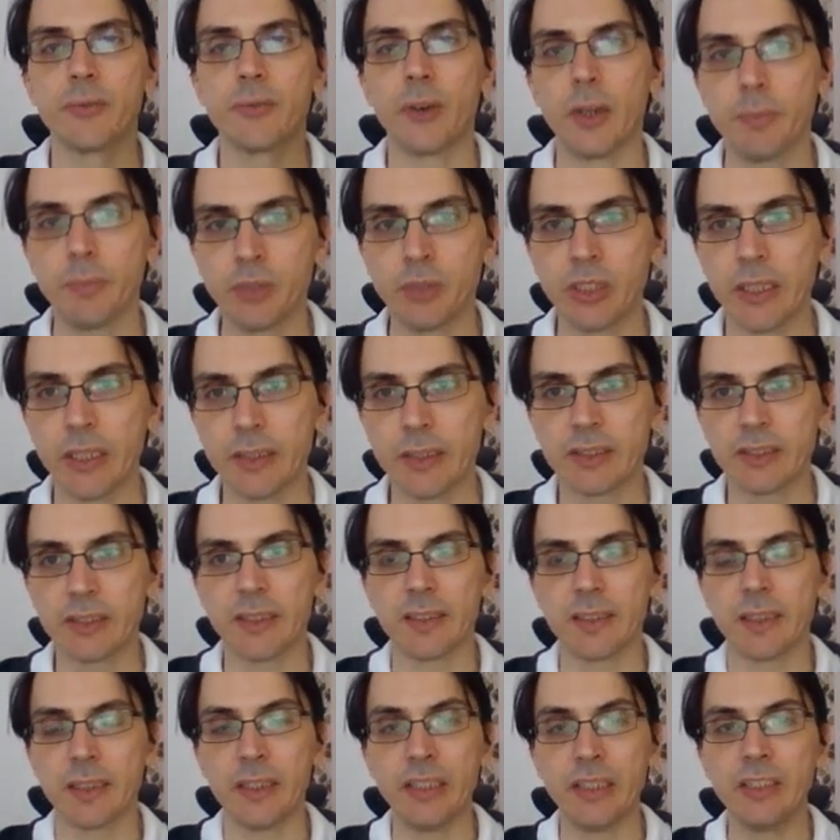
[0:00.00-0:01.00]
objects
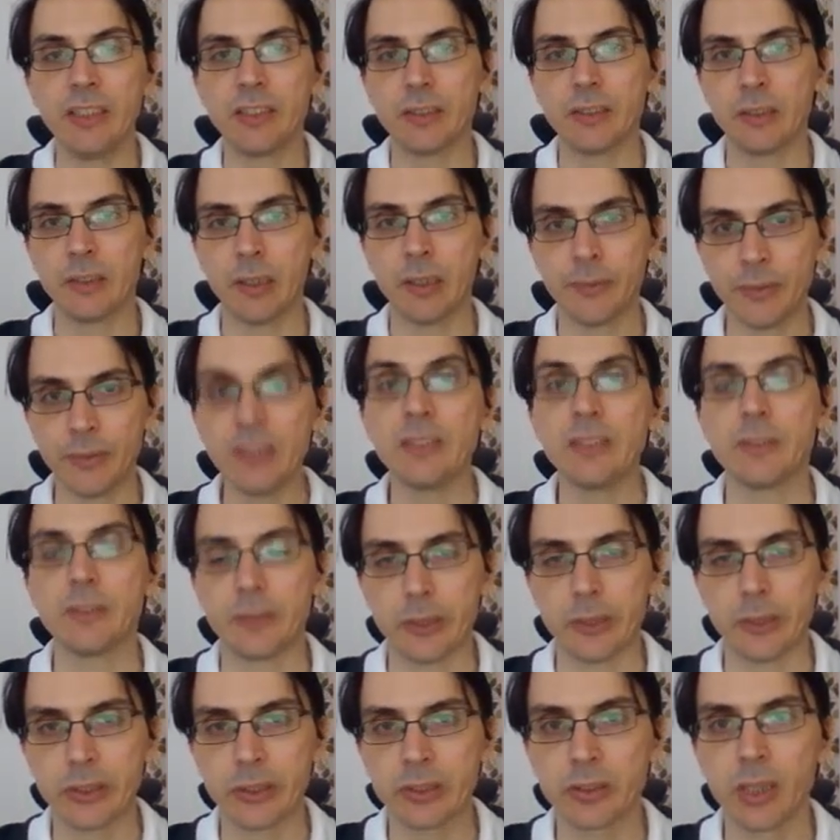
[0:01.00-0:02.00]
that are inter of
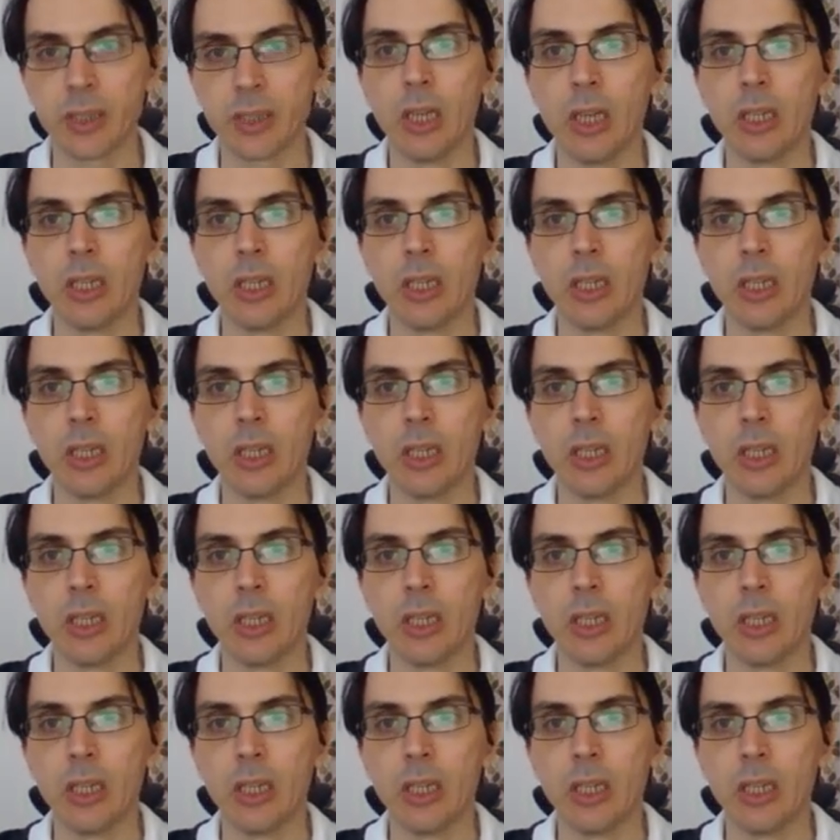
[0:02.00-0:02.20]
interest.